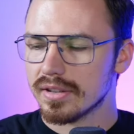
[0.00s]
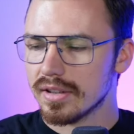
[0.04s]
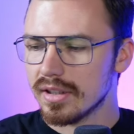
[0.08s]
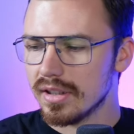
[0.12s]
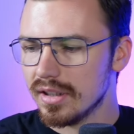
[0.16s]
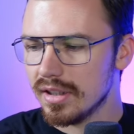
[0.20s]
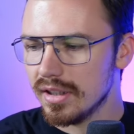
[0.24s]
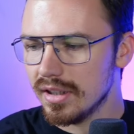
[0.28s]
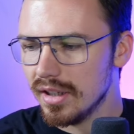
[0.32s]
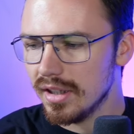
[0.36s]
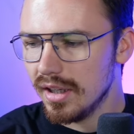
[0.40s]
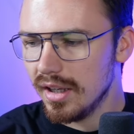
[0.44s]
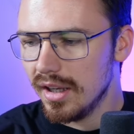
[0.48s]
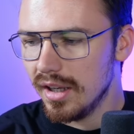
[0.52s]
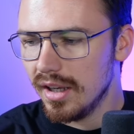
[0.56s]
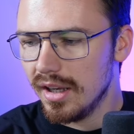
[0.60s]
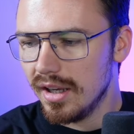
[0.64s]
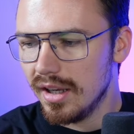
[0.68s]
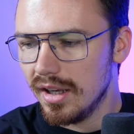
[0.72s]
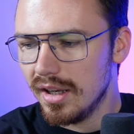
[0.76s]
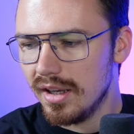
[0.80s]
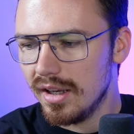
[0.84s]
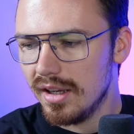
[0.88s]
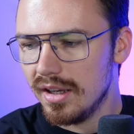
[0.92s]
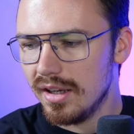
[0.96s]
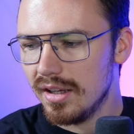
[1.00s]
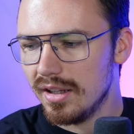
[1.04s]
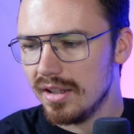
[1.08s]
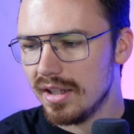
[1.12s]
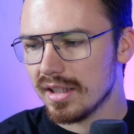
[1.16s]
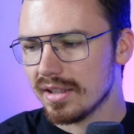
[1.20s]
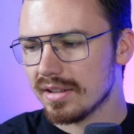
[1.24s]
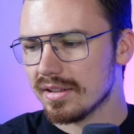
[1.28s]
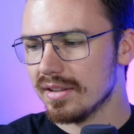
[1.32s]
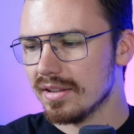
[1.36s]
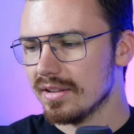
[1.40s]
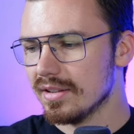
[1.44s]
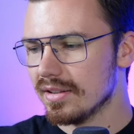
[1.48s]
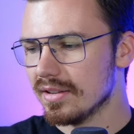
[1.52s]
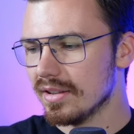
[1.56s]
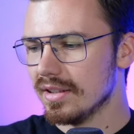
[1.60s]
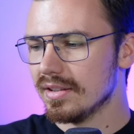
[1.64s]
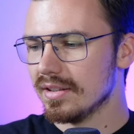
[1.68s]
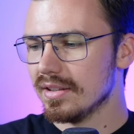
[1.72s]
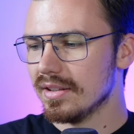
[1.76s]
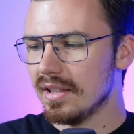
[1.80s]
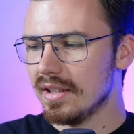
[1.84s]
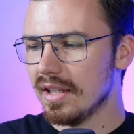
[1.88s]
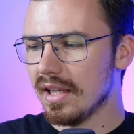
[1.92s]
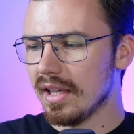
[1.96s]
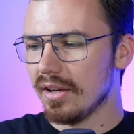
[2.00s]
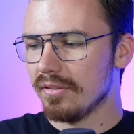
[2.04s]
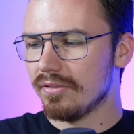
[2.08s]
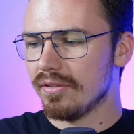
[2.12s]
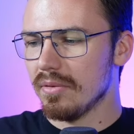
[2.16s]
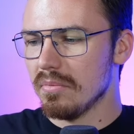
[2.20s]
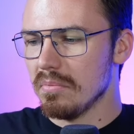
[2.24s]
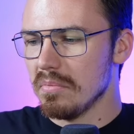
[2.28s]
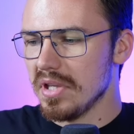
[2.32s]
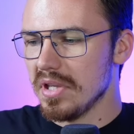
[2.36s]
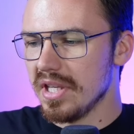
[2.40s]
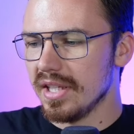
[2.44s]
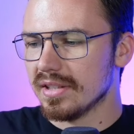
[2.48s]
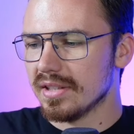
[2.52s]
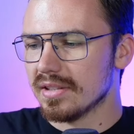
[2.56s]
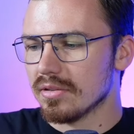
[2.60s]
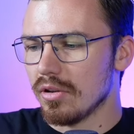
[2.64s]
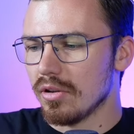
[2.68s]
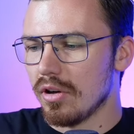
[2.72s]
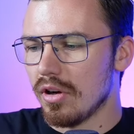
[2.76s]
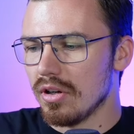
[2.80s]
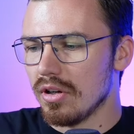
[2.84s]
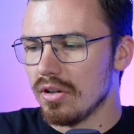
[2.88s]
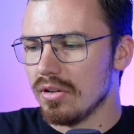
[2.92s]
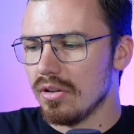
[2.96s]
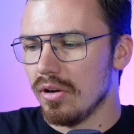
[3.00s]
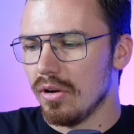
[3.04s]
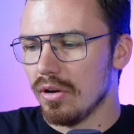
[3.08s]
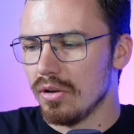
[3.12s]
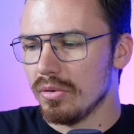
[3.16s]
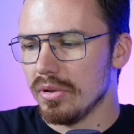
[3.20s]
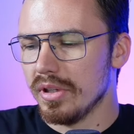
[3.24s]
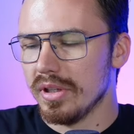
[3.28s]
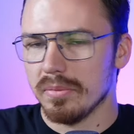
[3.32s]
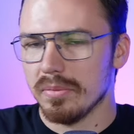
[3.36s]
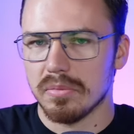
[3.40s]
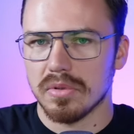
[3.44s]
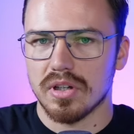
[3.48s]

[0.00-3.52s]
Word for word: Uh, uh, like, it, it, like for me, it's al- already